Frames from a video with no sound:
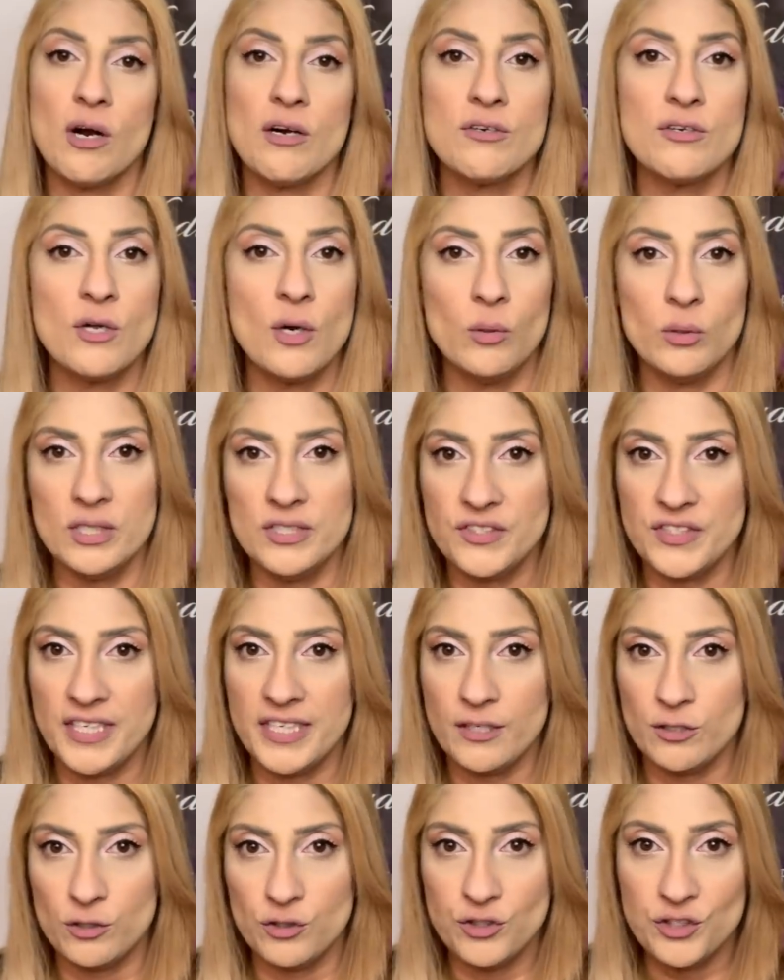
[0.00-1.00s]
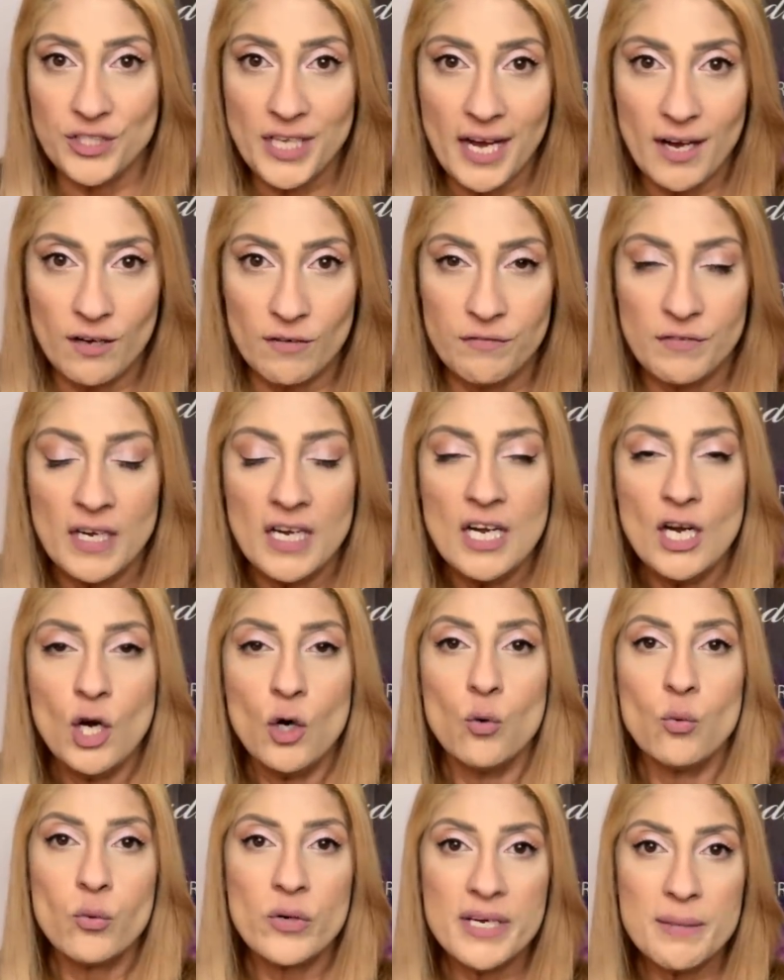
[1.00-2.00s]
are noticing yourself
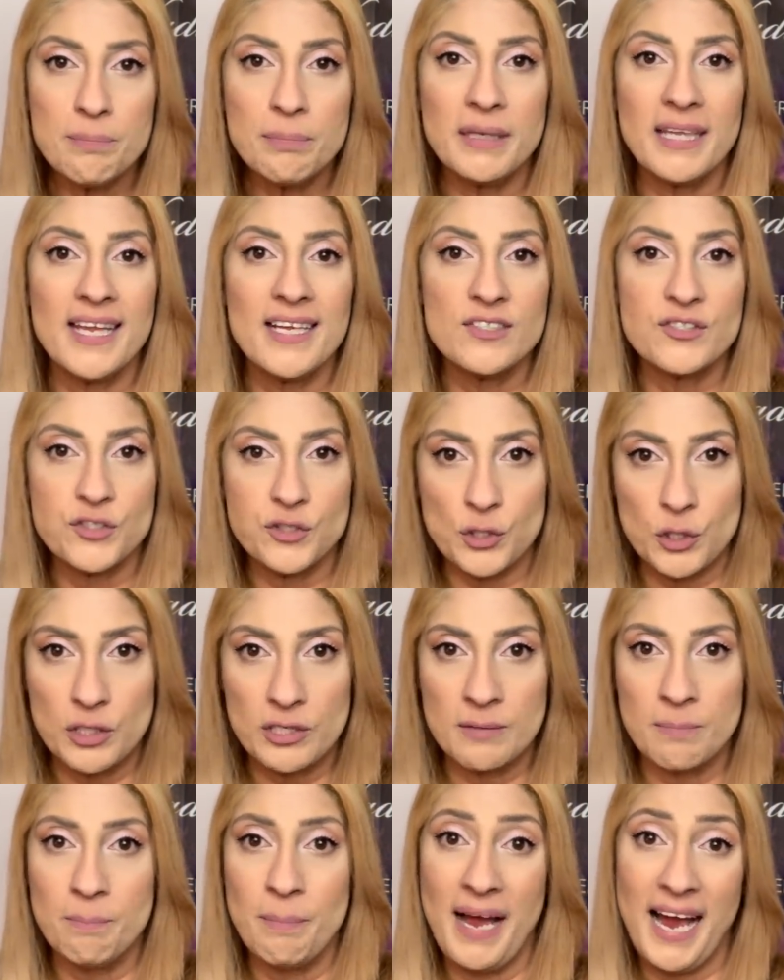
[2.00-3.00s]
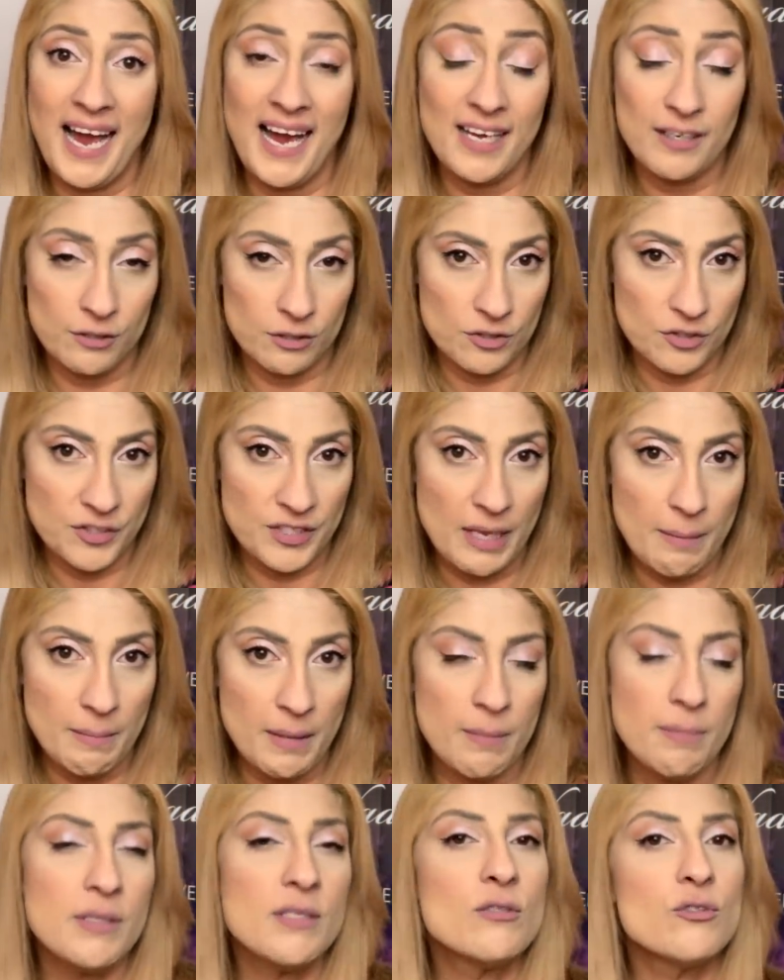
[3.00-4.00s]
replay certain patterns that
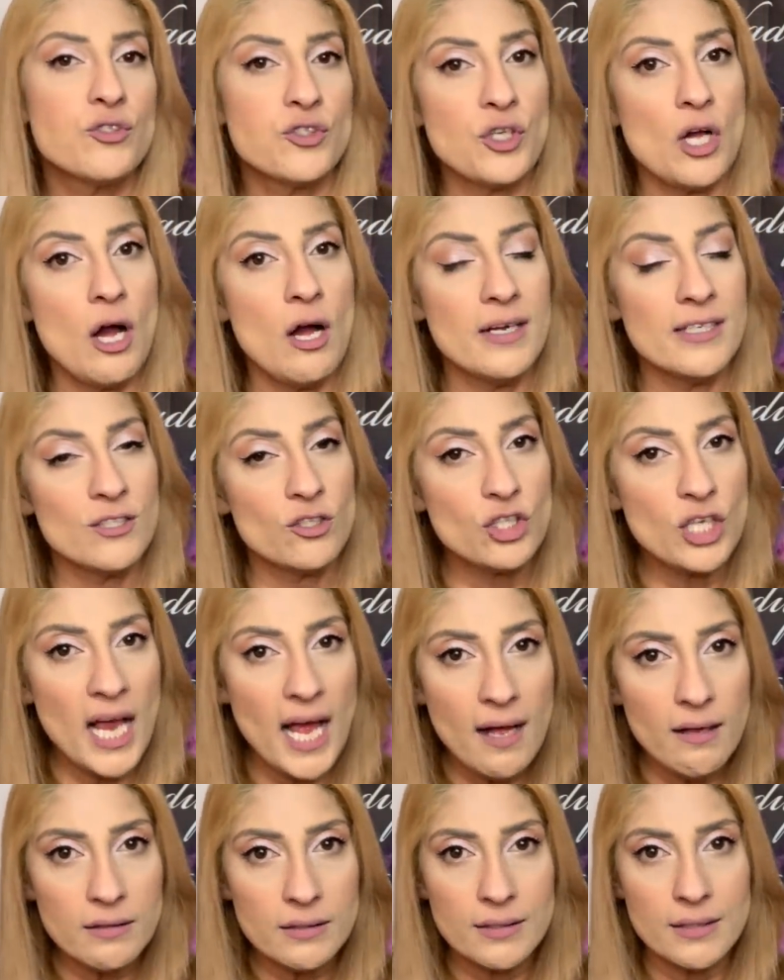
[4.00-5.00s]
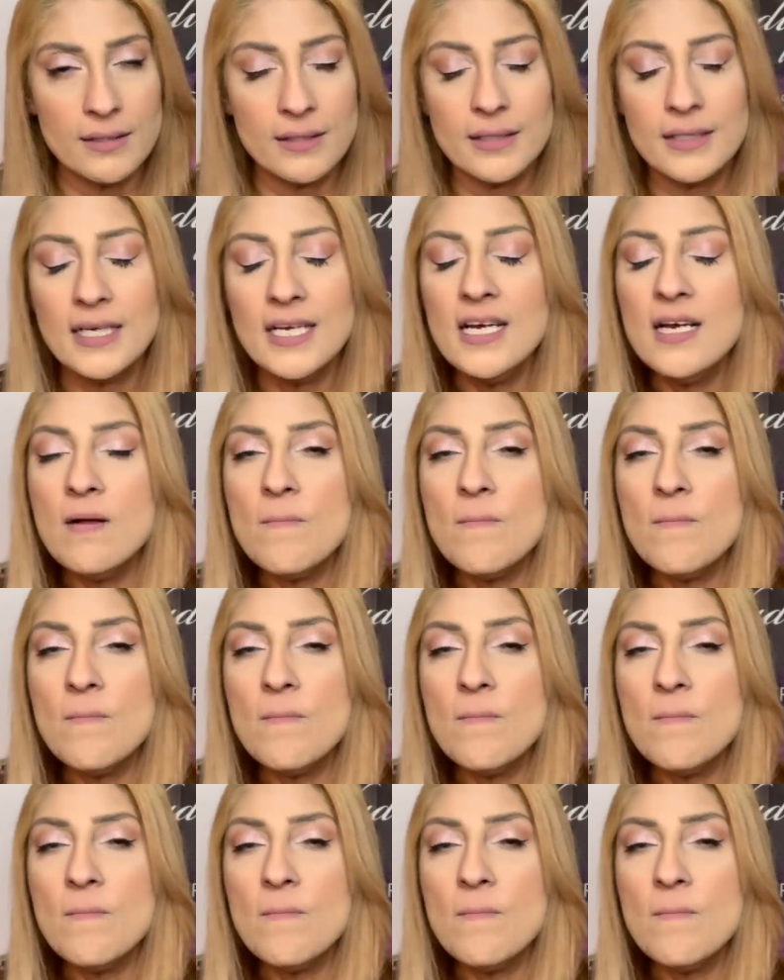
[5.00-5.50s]
maybe you saw in childhood.